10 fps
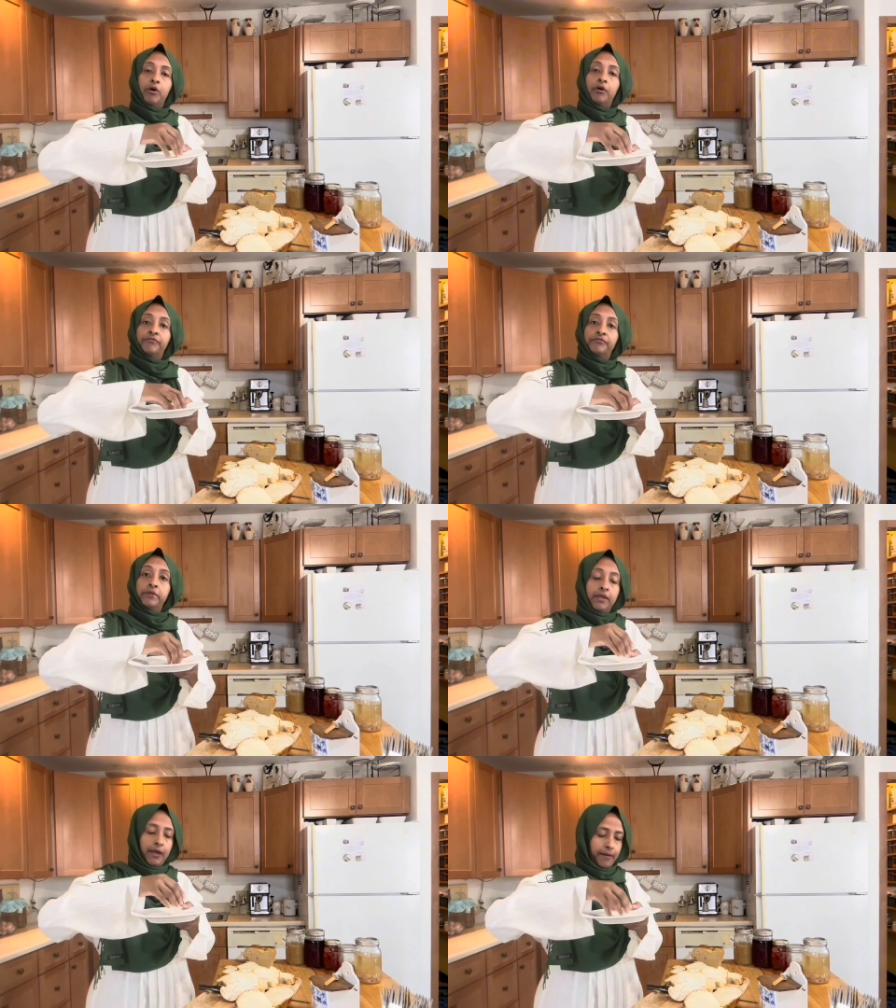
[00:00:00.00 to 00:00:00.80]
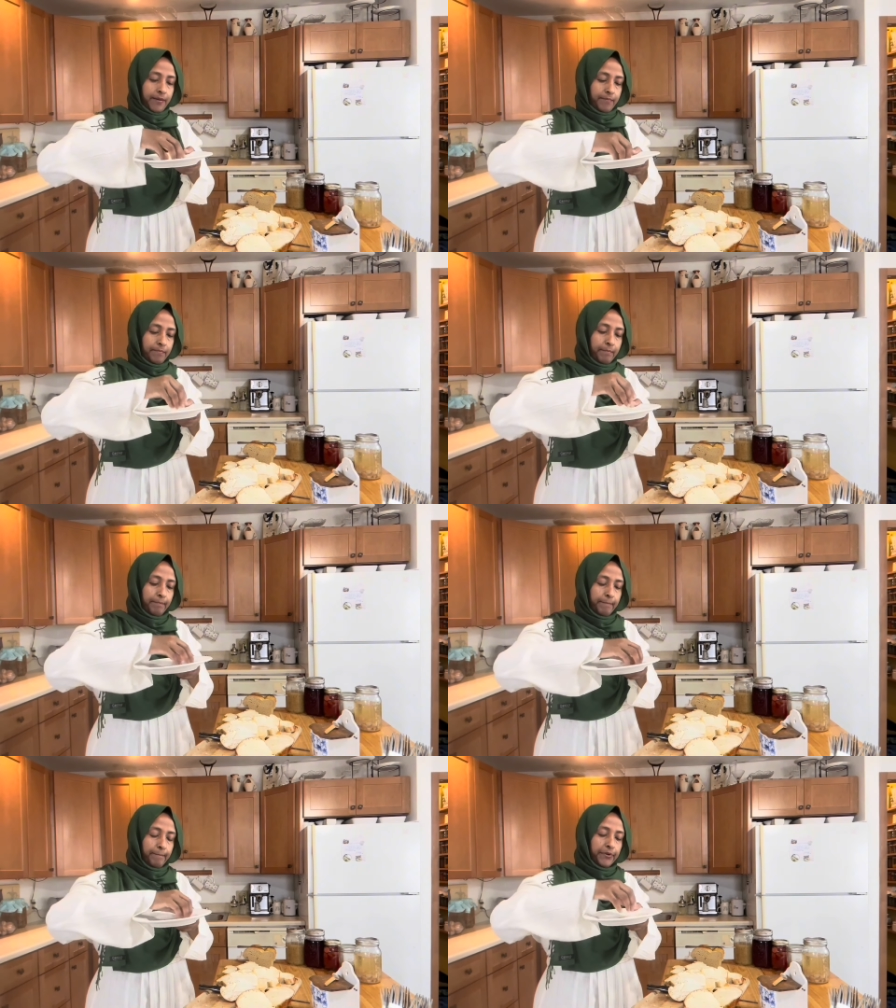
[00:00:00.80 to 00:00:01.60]
of the
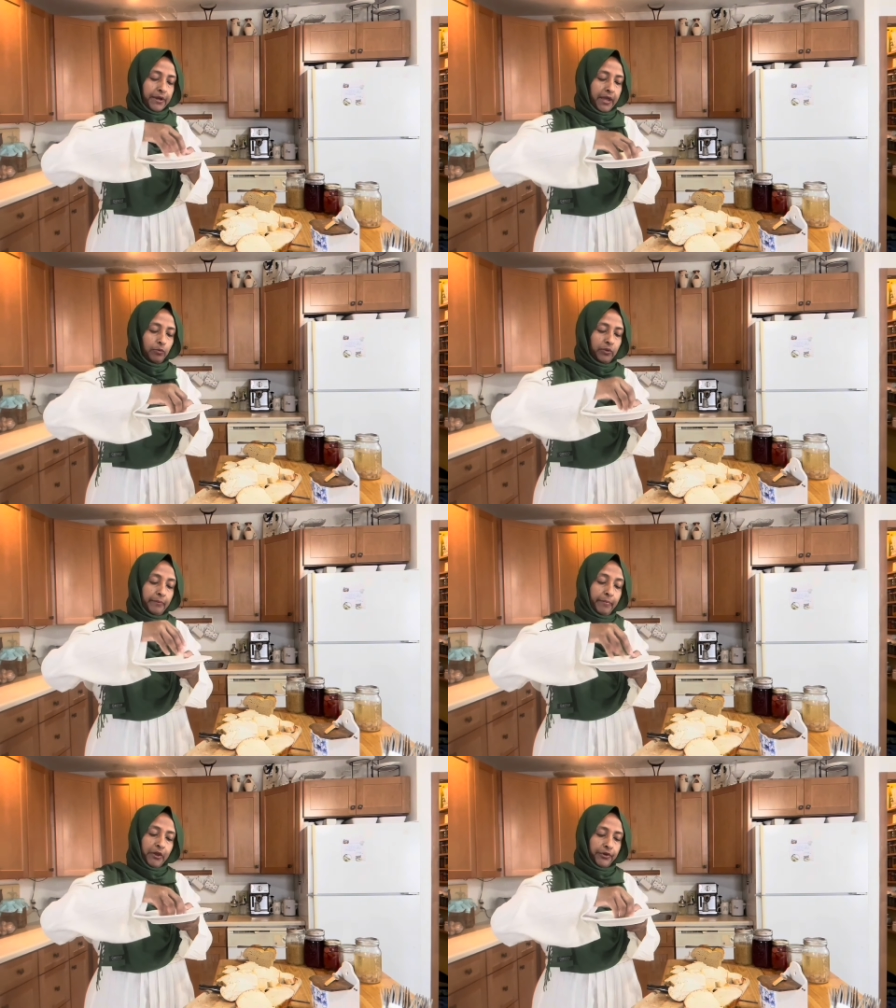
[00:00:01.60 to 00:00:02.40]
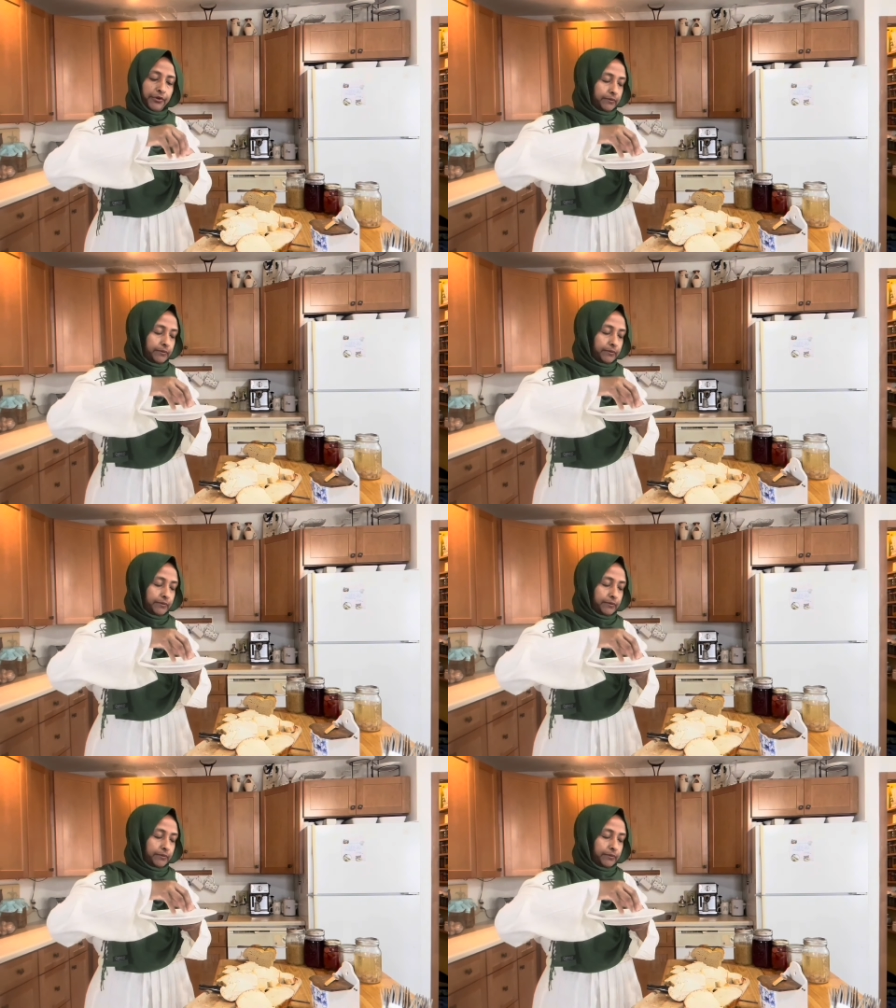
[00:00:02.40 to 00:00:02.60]
bread with the butter